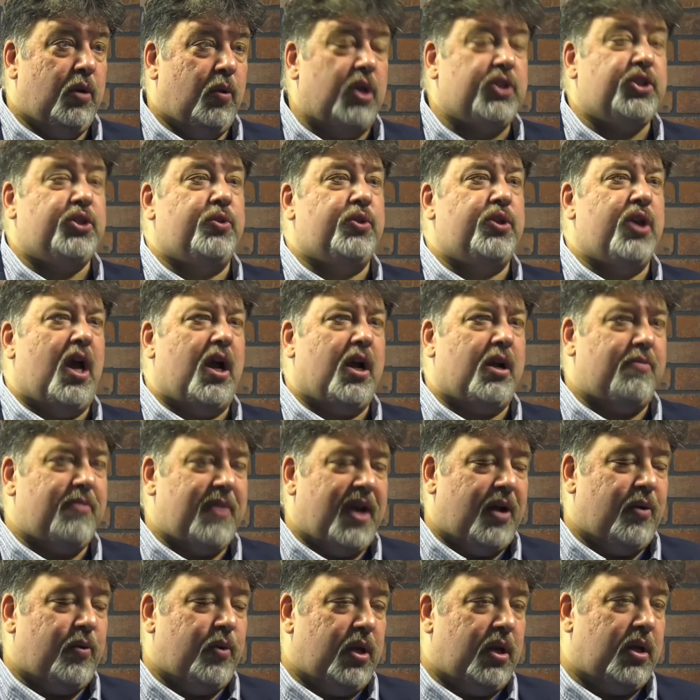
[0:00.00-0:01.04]
What you talking
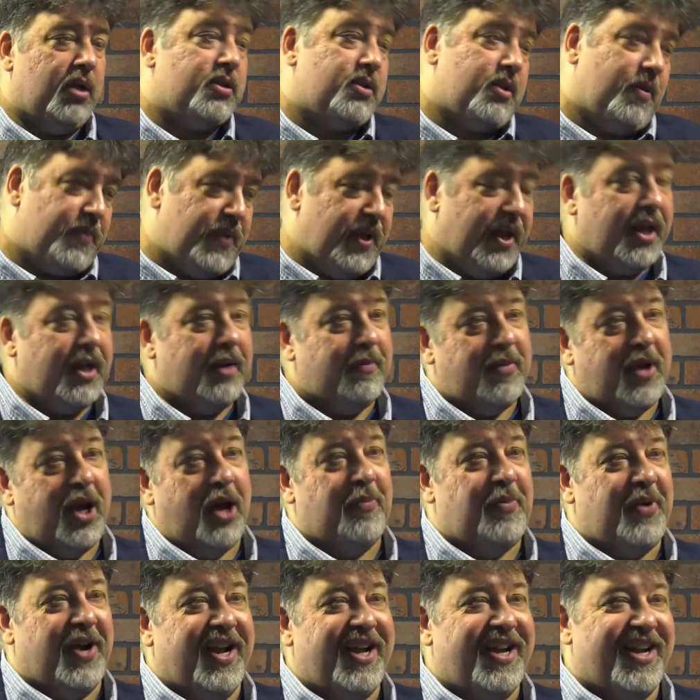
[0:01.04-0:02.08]
about, Willis? I'm thinking
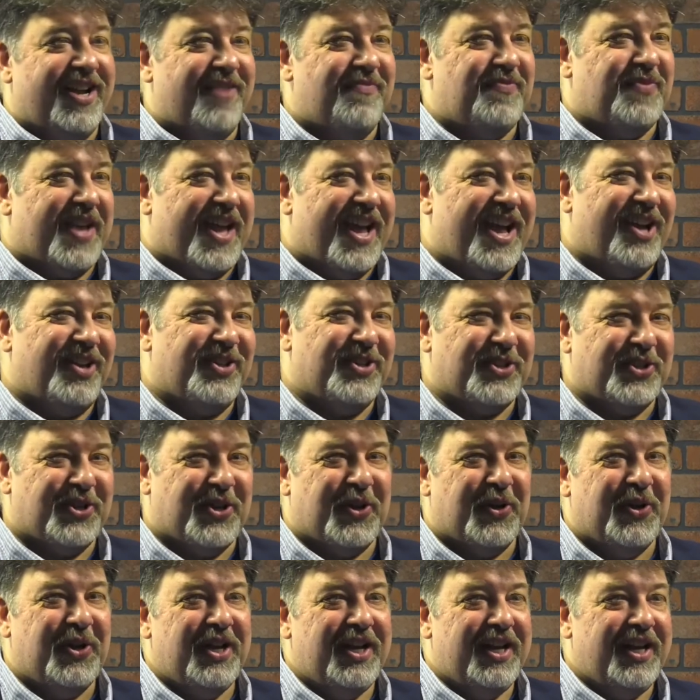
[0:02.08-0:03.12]
about bringing that down.
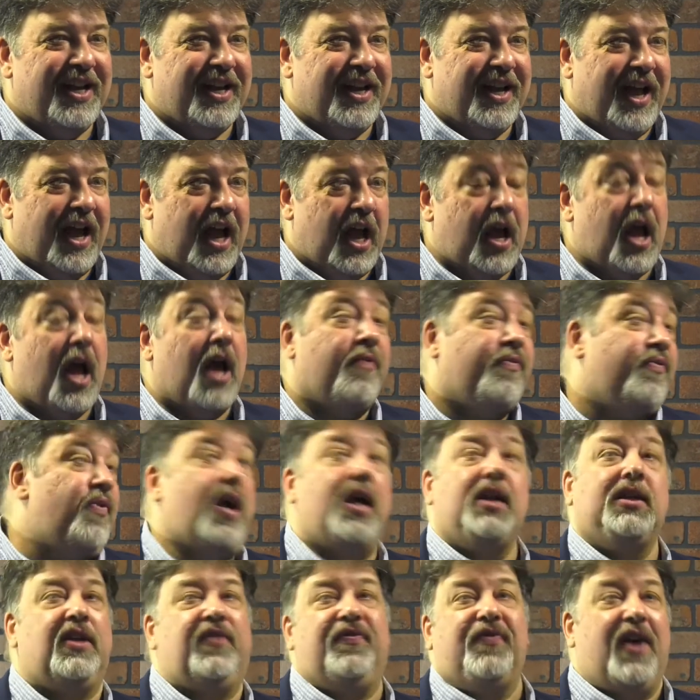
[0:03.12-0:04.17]
So I'll
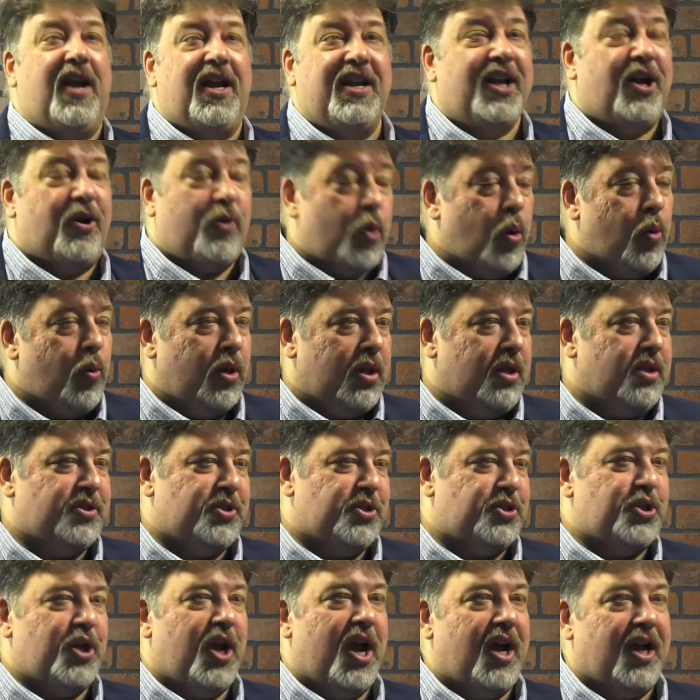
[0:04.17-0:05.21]
finally find out what Willis
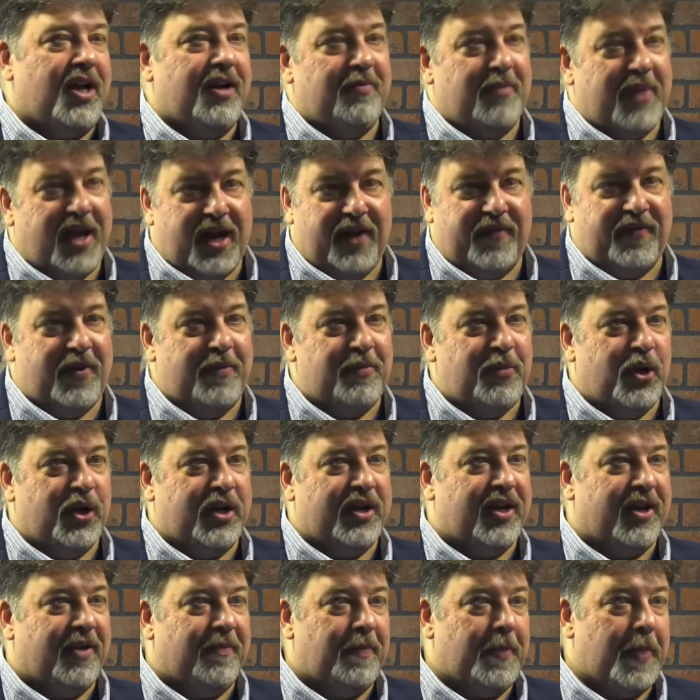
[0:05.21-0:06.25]
is talking about. Is he coming
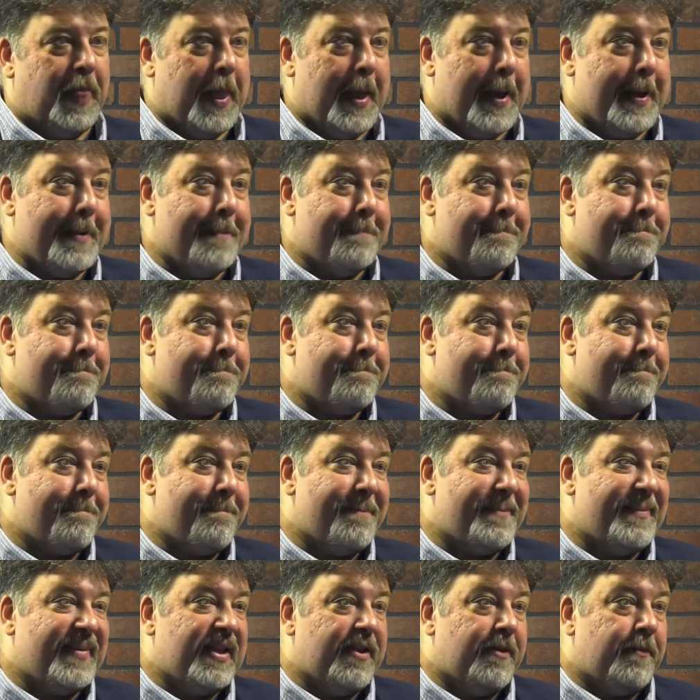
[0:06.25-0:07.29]
in? Is he going to be at
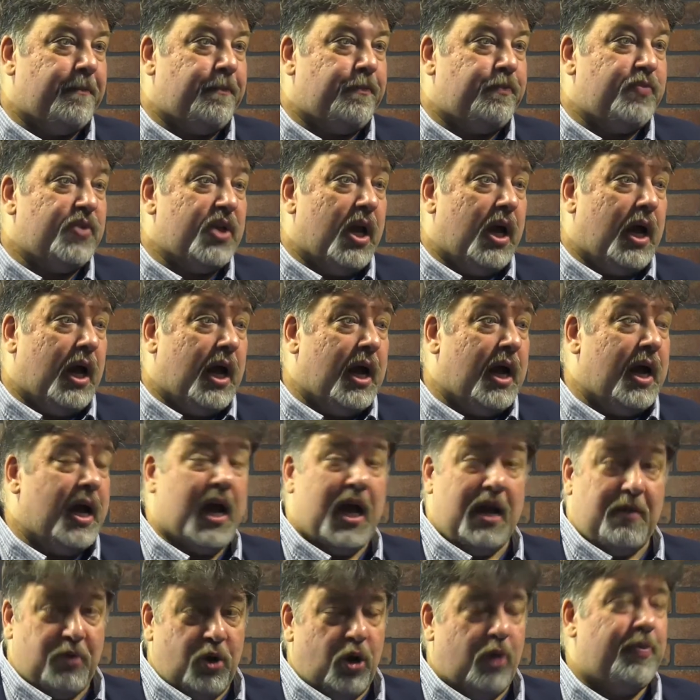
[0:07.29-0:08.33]
your club?
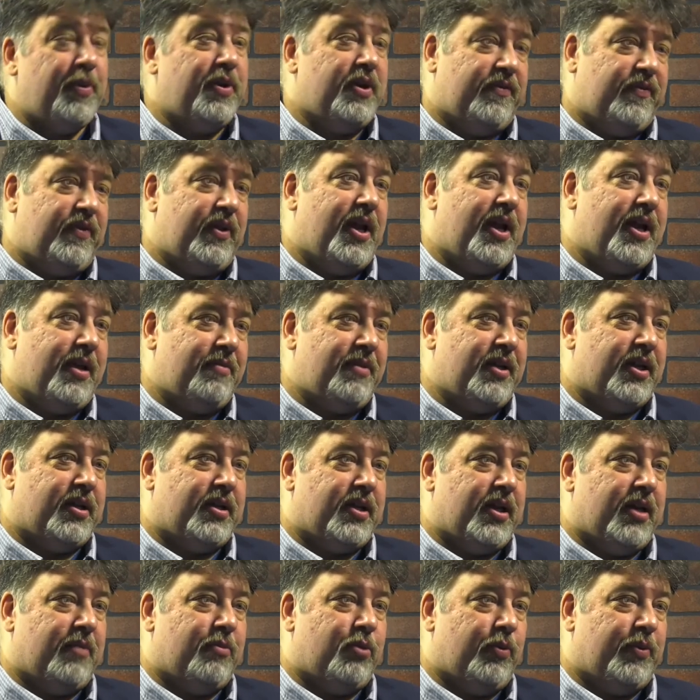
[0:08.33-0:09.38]
I'm hoping to fly him in.
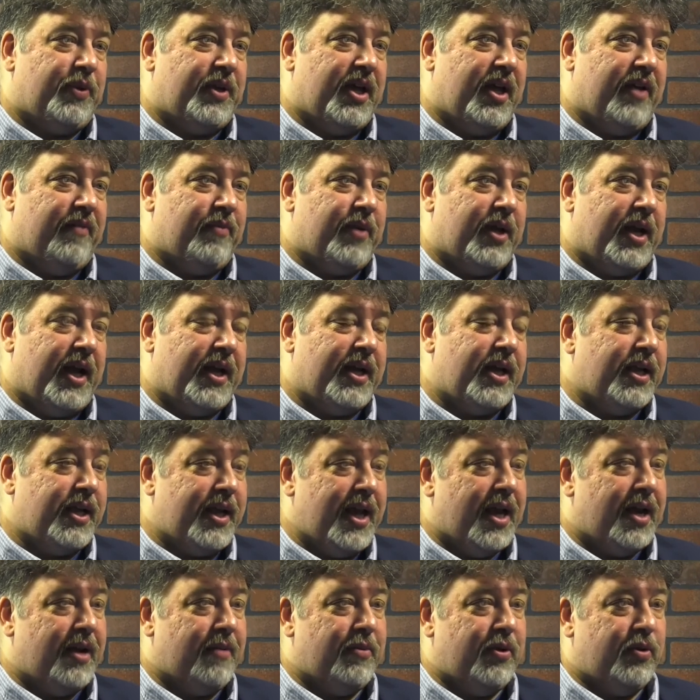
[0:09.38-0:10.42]
Yeah, I'm hoping to have him in. I can
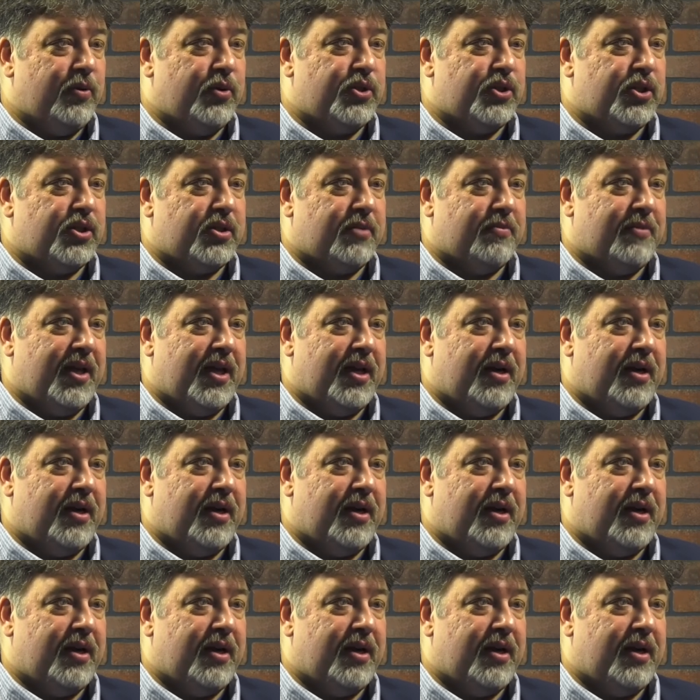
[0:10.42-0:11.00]
get him. It was just a matter